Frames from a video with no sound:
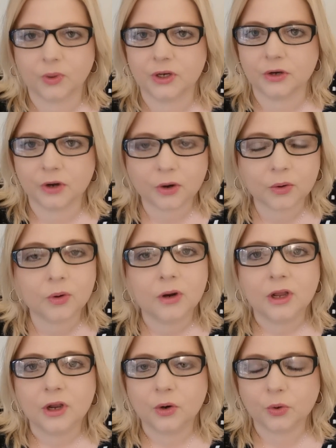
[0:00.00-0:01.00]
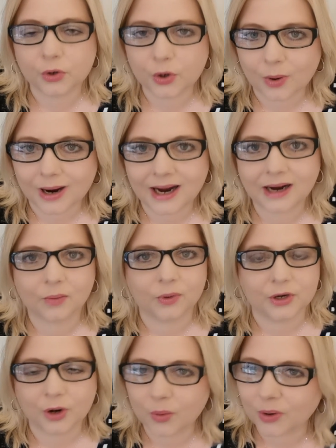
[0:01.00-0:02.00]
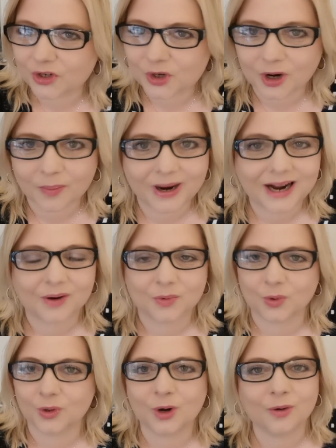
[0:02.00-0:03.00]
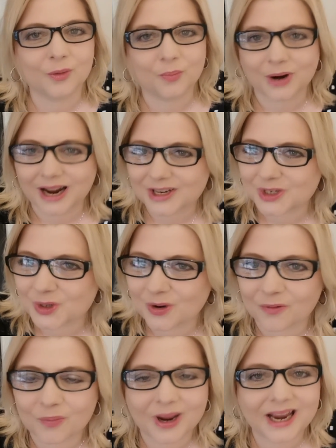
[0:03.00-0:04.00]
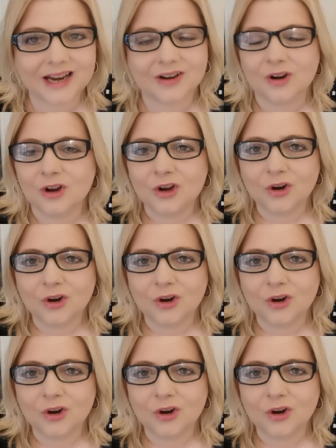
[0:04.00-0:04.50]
we know who you are, we know what you're about, we know the price you have paid